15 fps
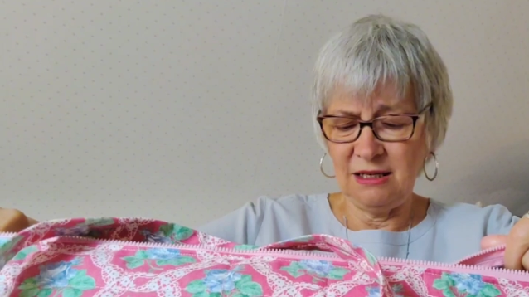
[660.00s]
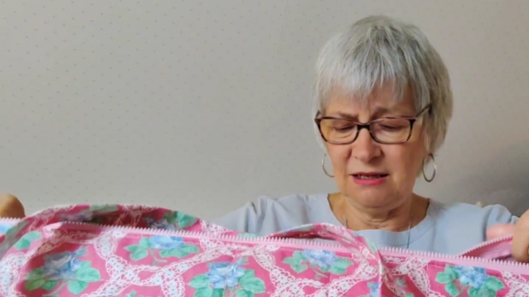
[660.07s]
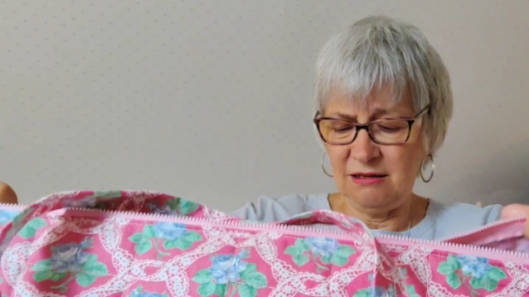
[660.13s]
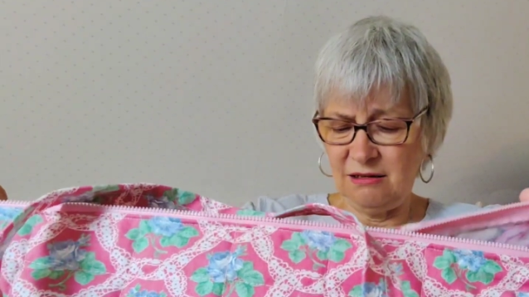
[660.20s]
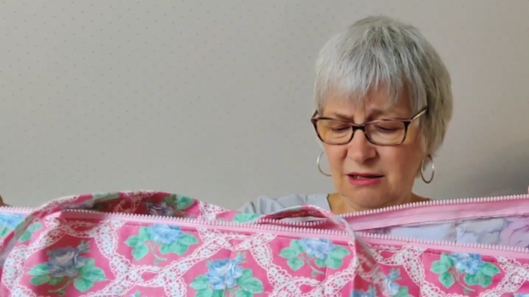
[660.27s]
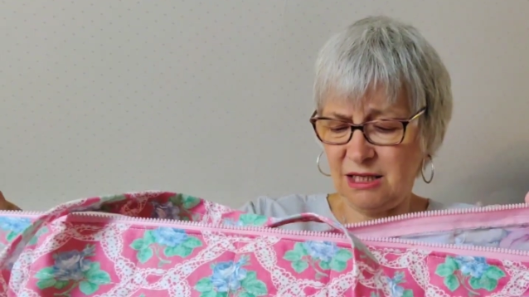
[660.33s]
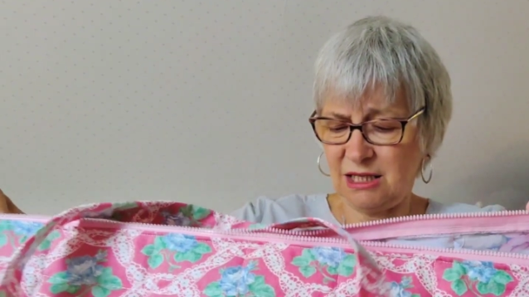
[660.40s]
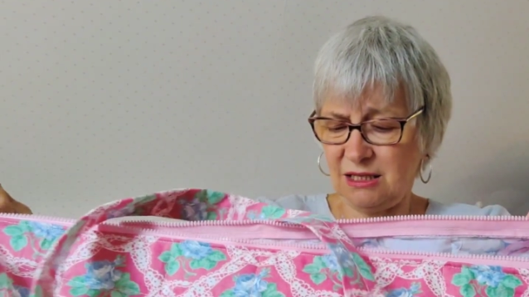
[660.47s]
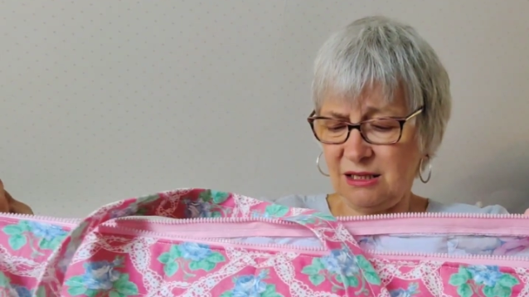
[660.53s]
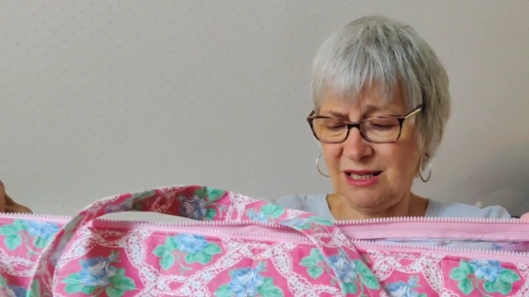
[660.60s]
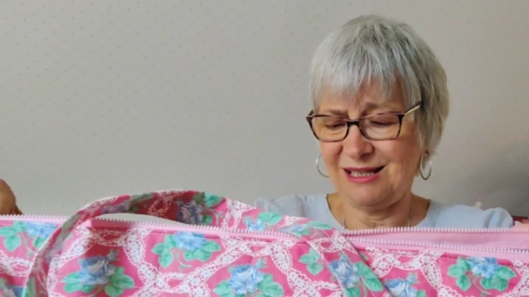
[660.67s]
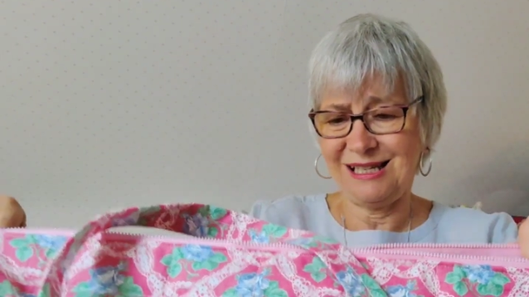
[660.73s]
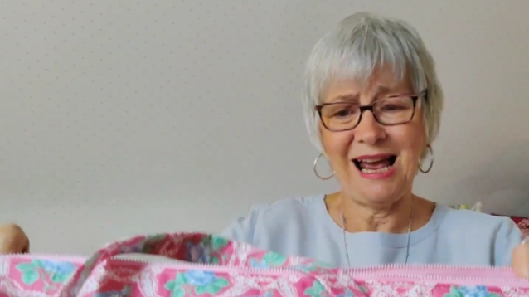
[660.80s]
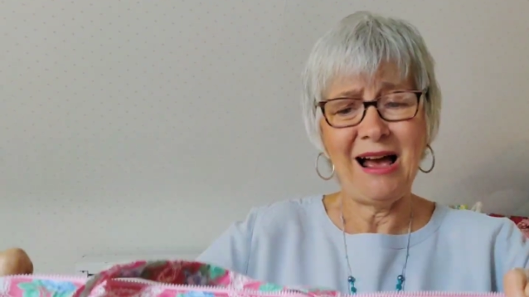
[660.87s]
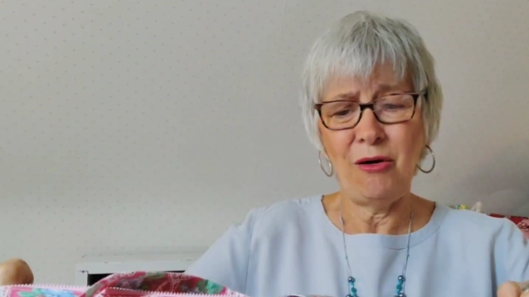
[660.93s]
and a
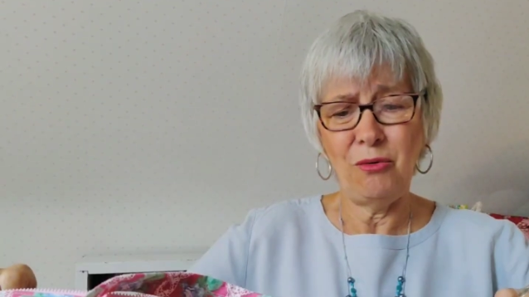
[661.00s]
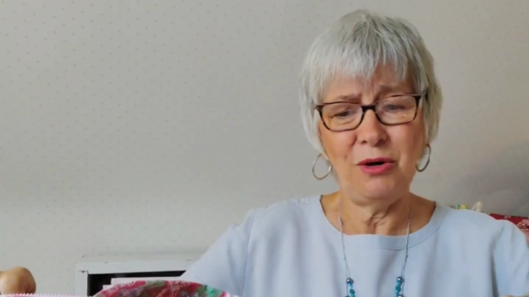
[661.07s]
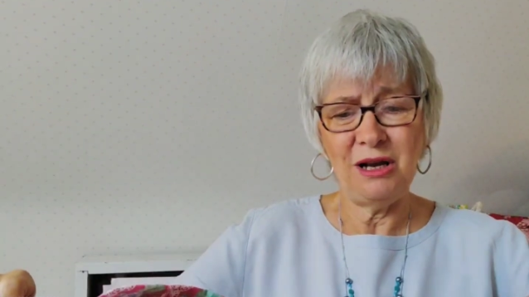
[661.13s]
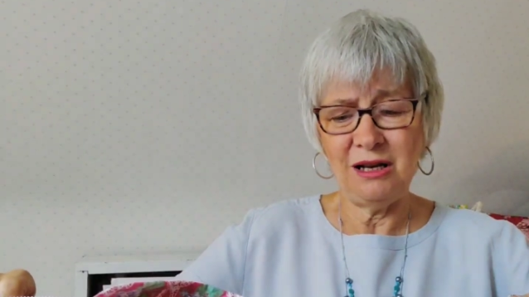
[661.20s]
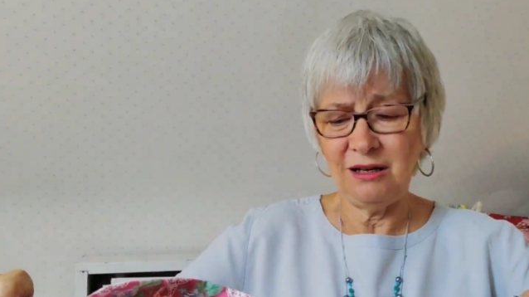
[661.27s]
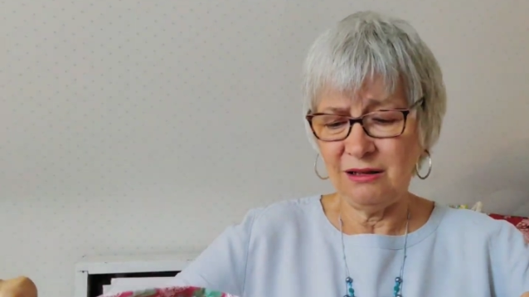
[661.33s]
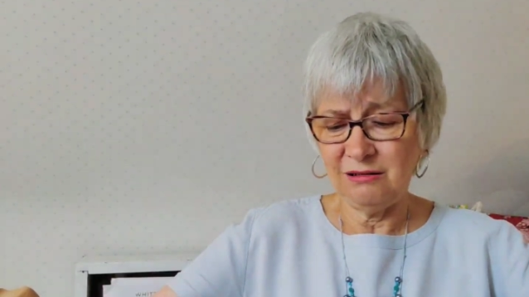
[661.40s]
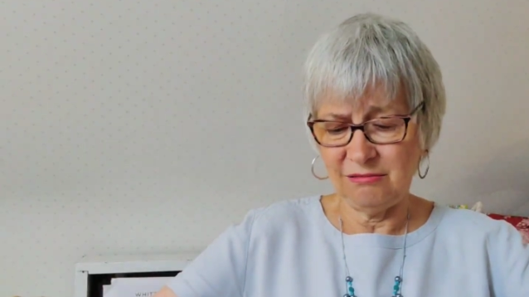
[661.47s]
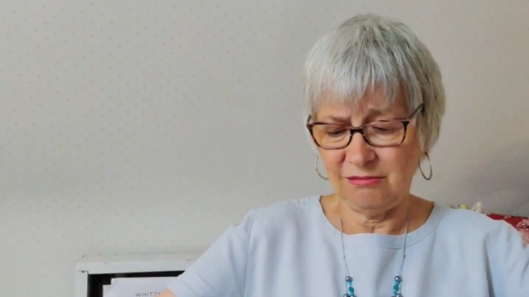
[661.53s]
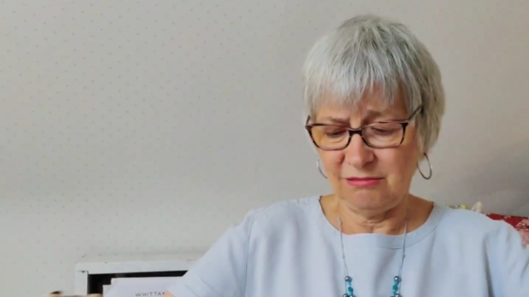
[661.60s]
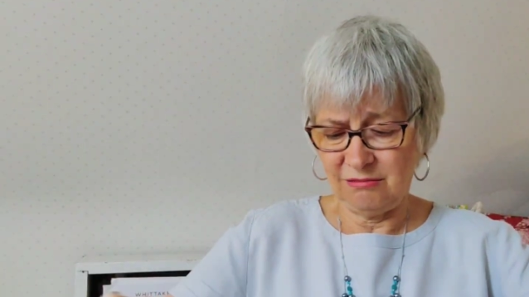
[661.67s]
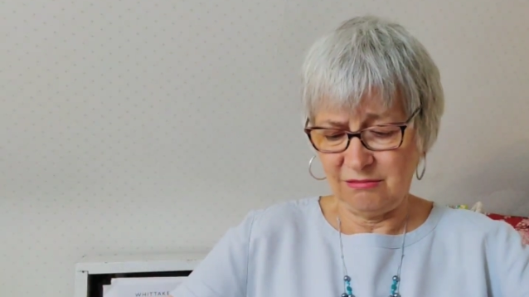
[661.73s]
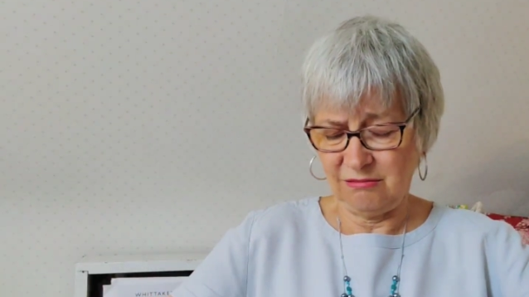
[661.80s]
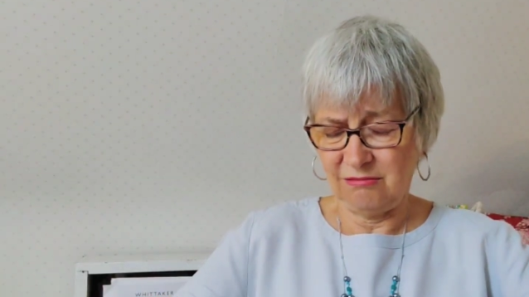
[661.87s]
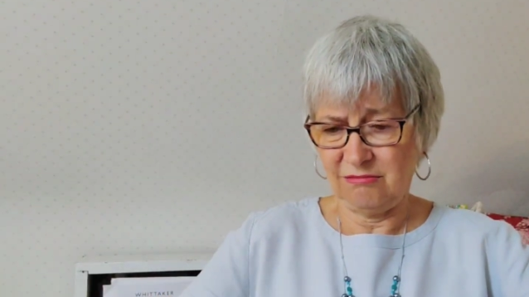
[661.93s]
towel,
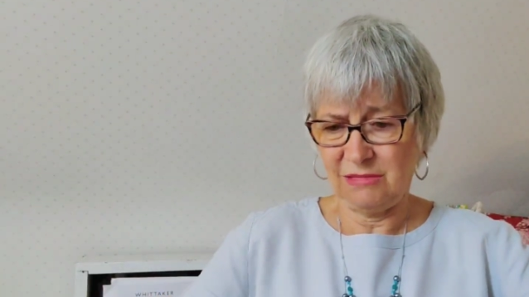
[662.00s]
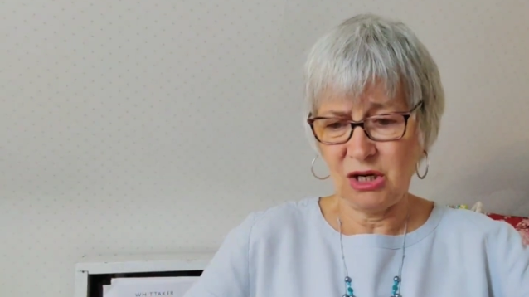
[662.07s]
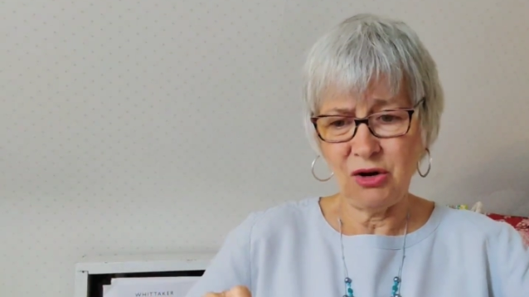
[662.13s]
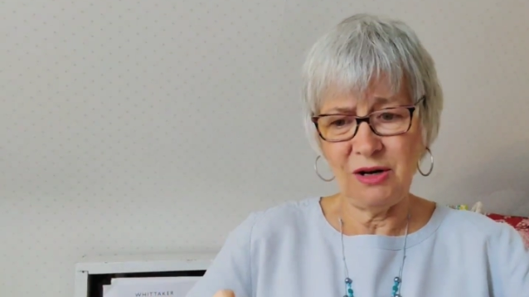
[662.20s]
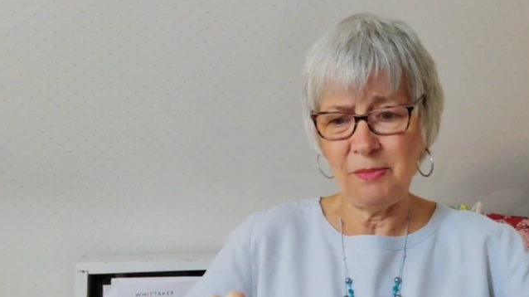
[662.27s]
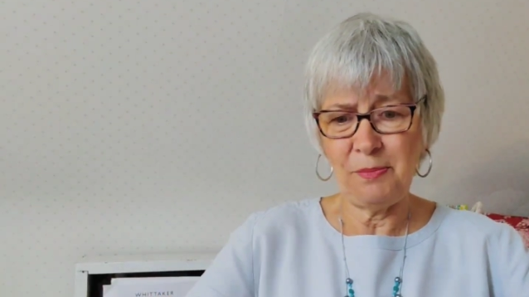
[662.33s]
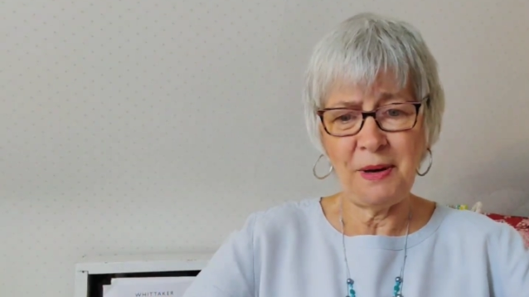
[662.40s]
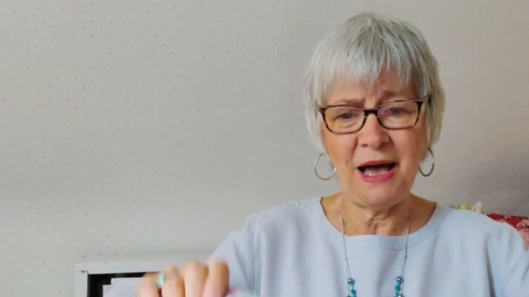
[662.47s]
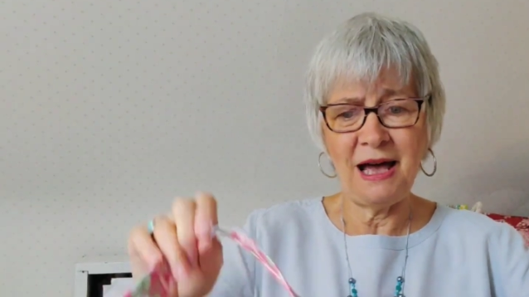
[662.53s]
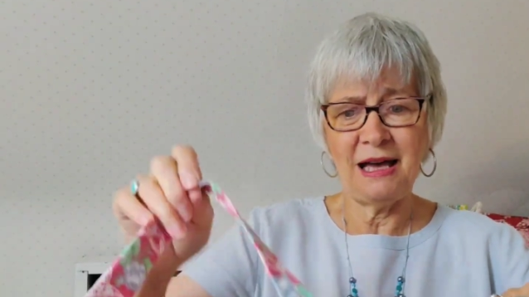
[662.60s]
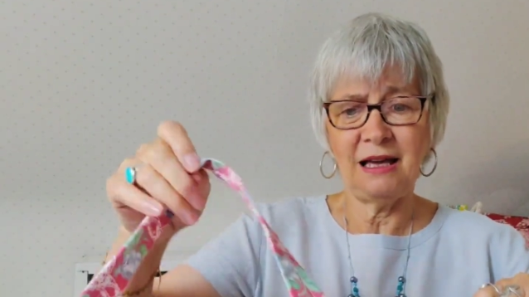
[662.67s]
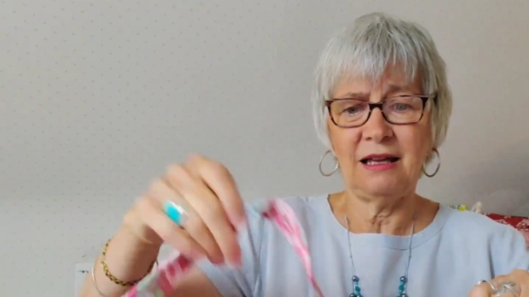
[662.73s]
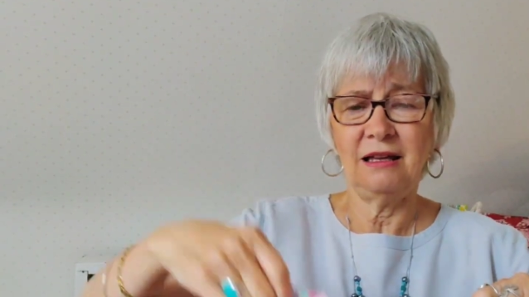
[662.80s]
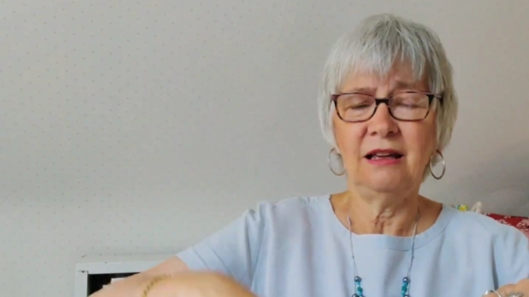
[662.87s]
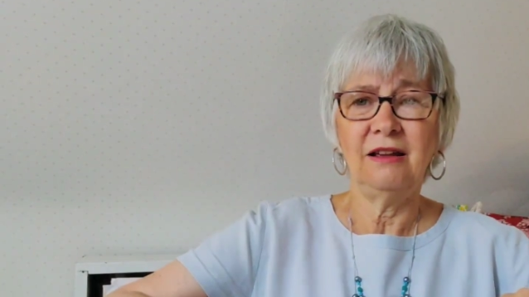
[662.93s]
toilet
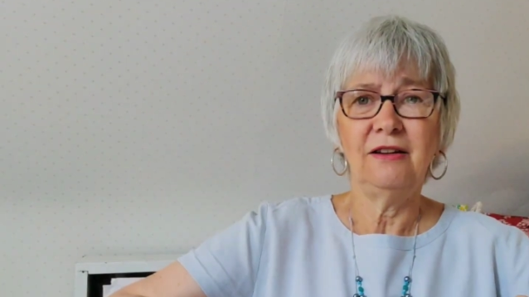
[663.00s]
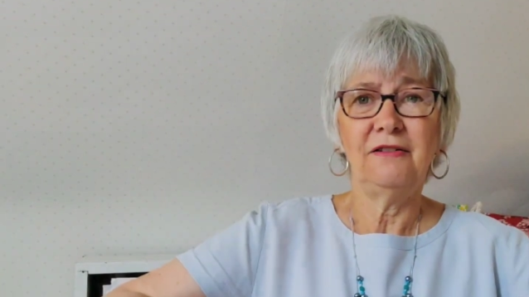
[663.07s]
bag